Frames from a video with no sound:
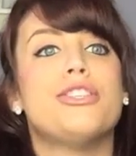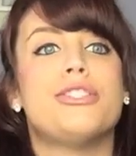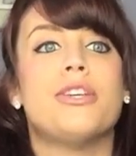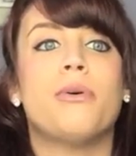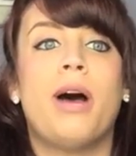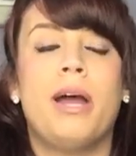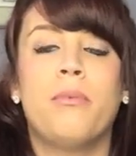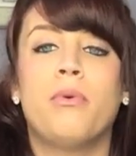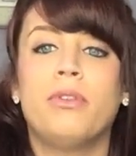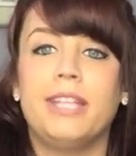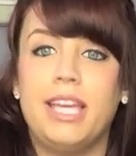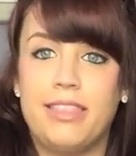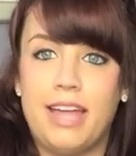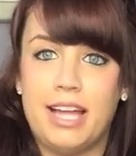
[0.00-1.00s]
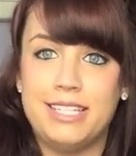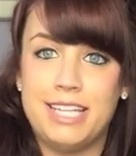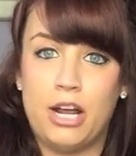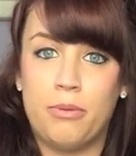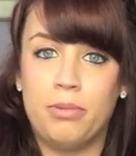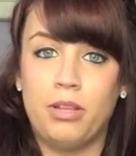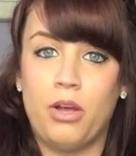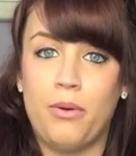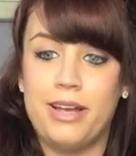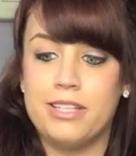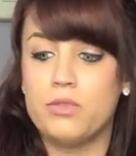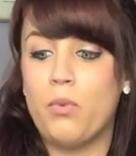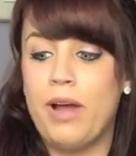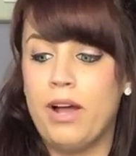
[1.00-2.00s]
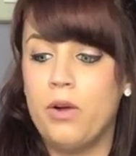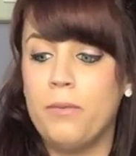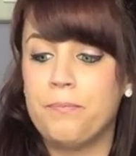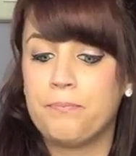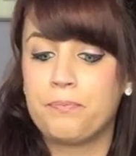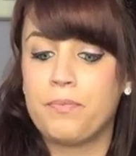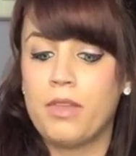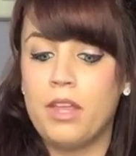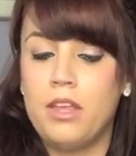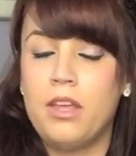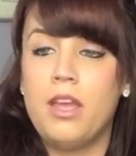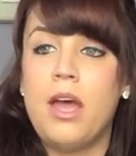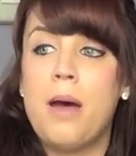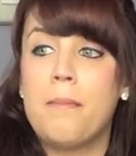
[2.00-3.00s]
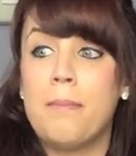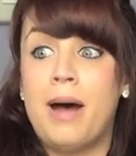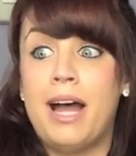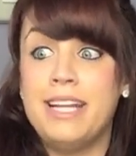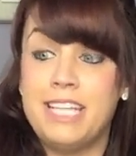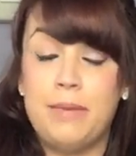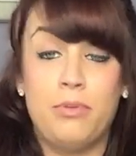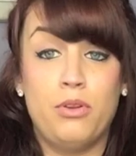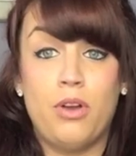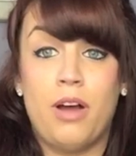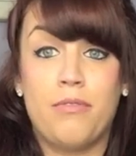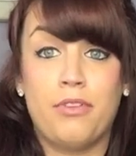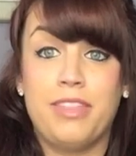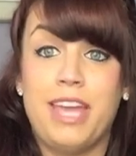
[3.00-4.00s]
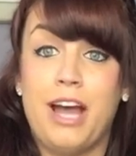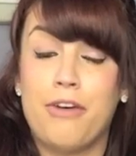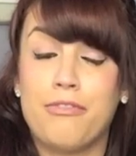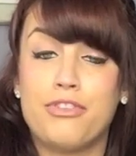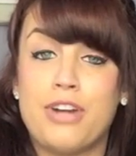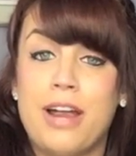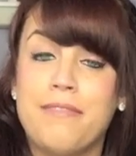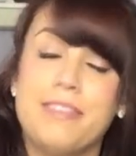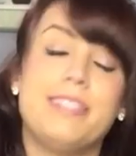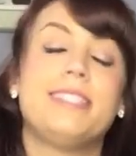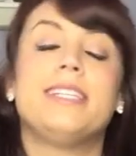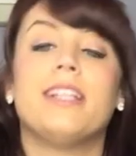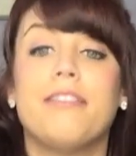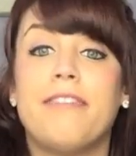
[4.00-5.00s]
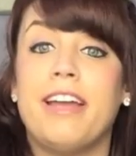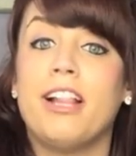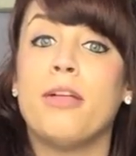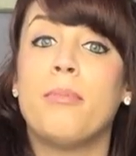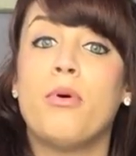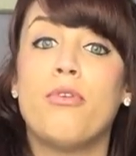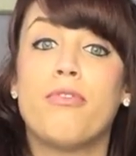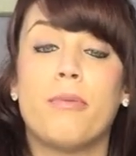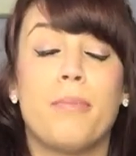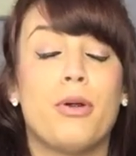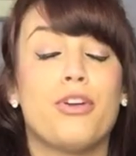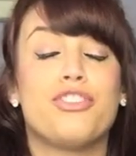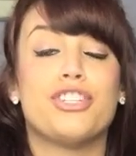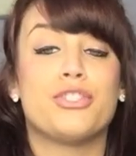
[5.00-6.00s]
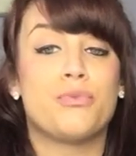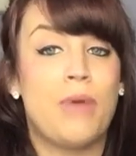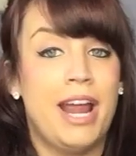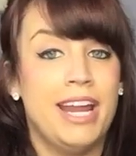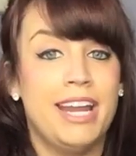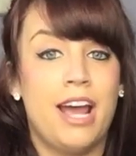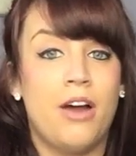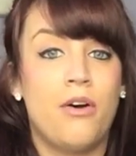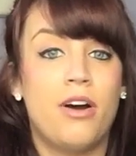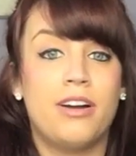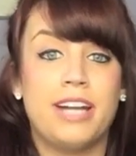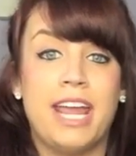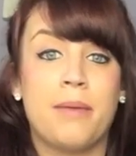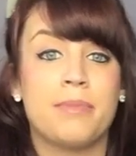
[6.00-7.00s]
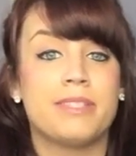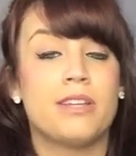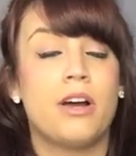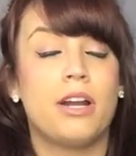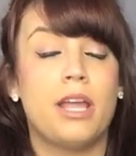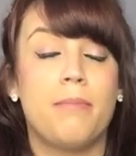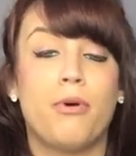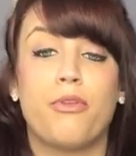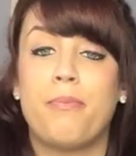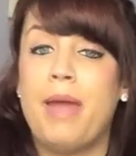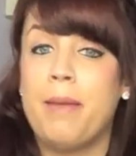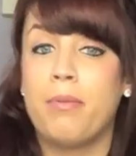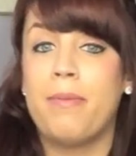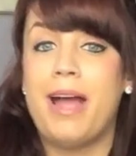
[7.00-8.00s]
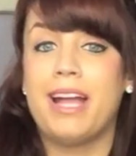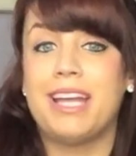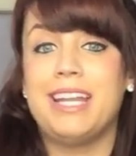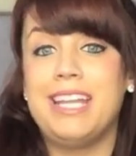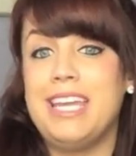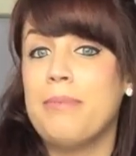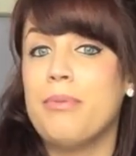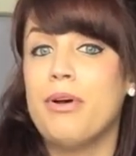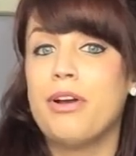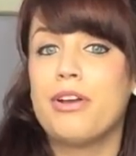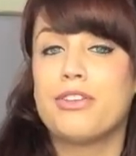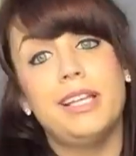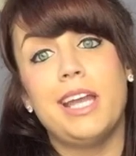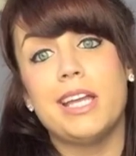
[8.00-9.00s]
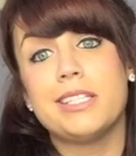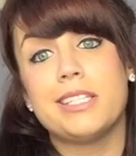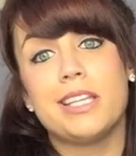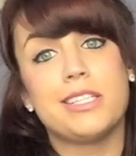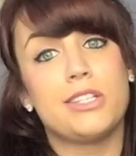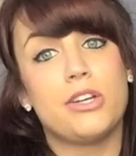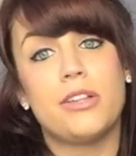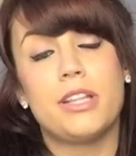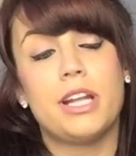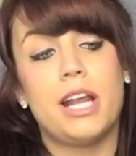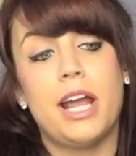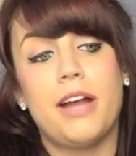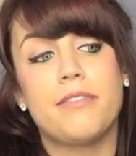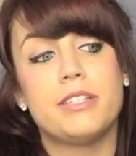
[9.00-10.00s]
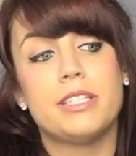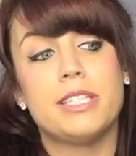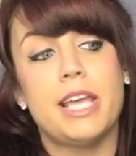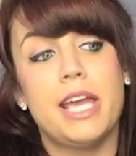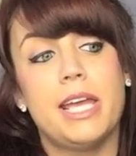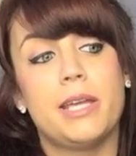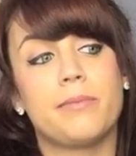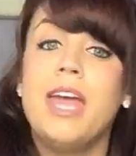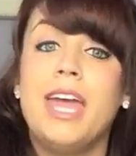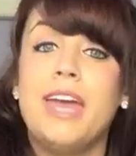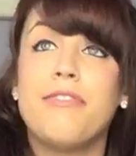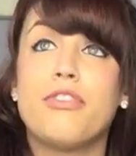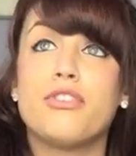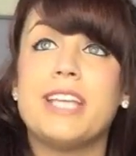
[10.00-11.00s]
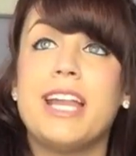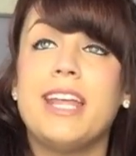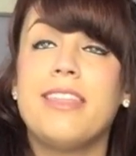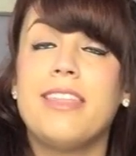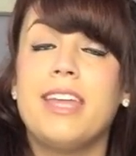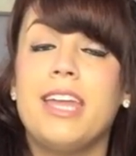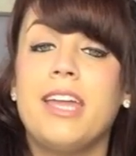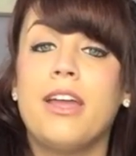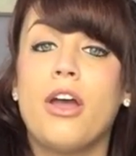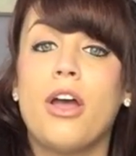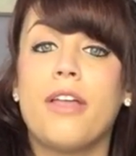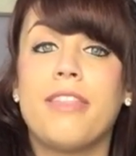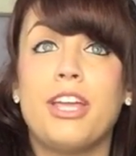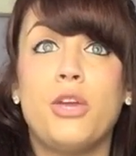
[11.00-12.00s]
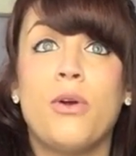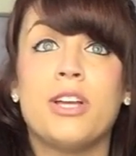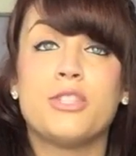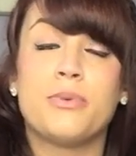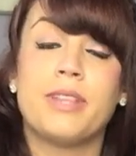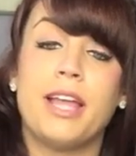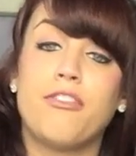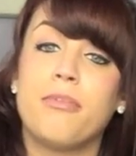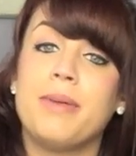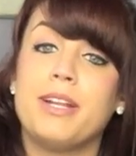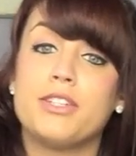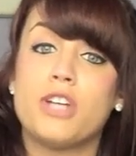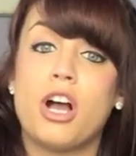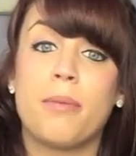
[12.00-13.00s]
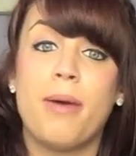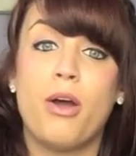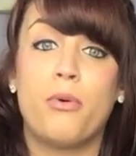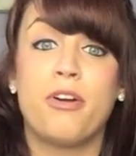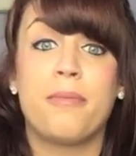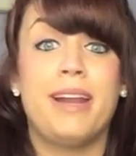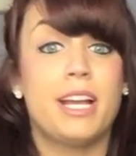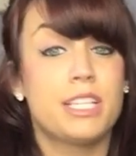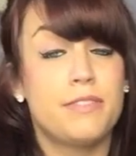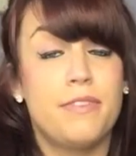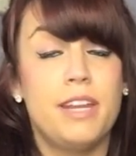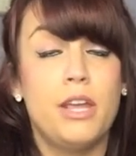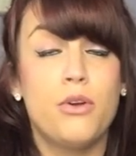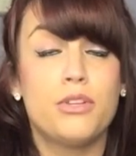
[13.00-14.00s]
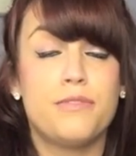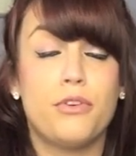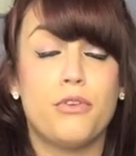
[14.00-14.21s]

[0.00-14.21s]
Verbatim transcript: So I will link that down below as well. My debut novel, The Alpha Drive, is still available for purchase right now on Amazon in both paperback and ebook. I guess that's all that I have to say. If there's anything that you guys would like for me to talk about in one of my next videos,